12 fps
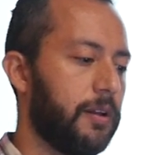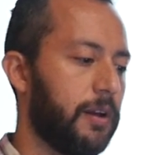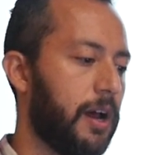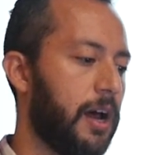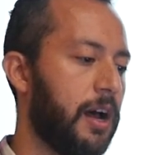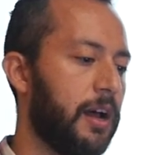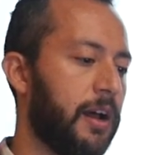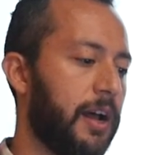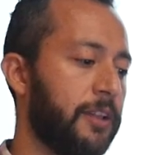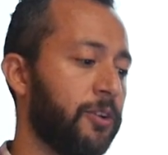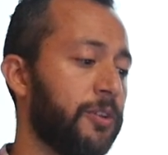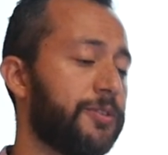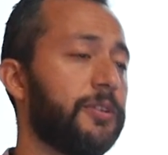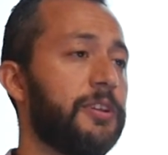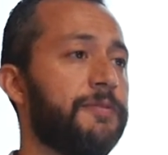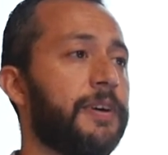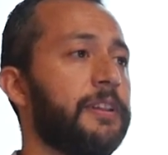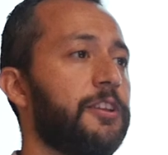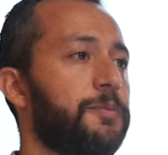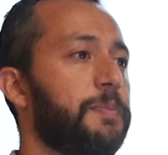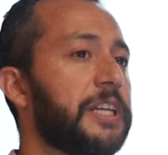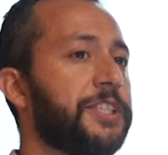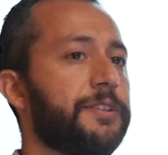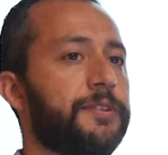And also define the
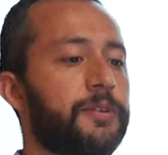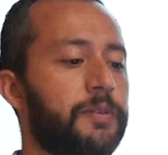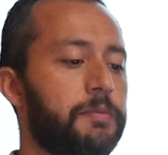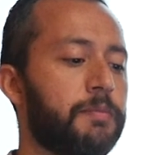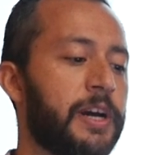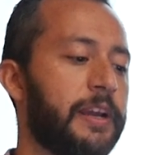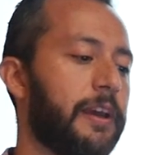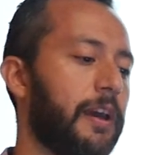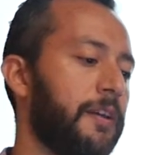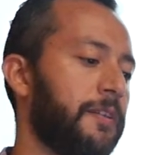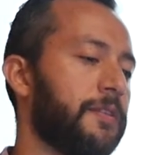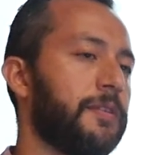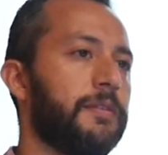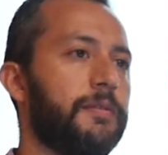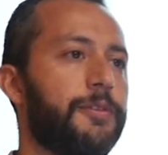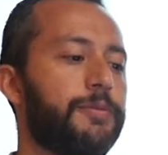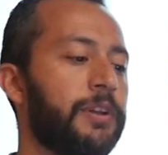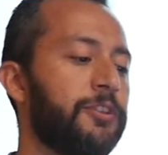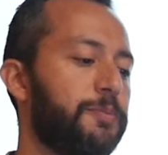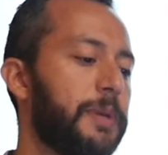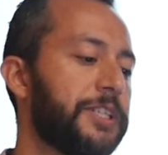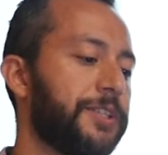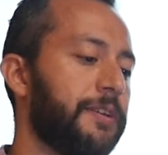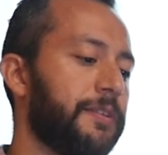species. So in my case, threatened
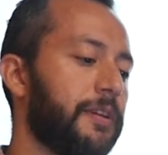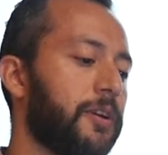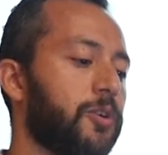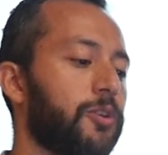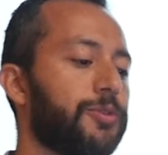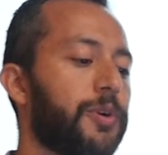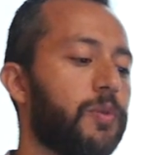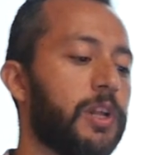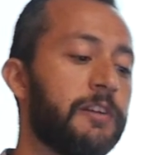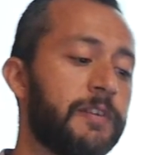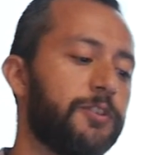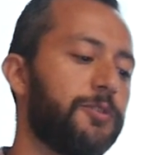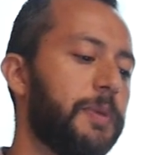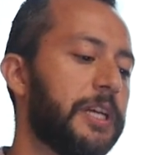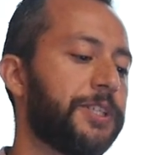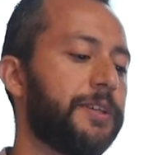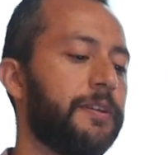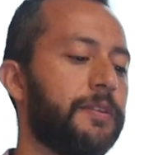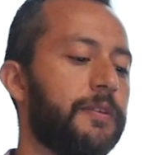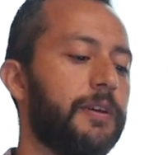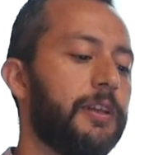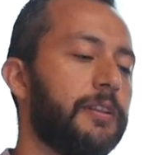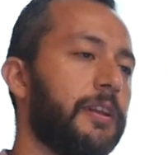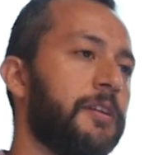species, the culturally relevant species,
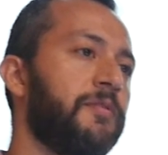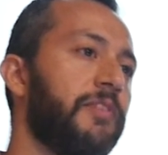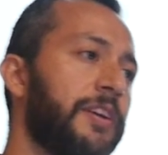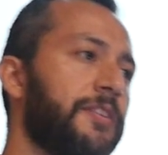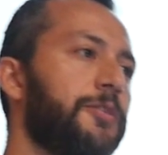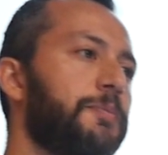the invasive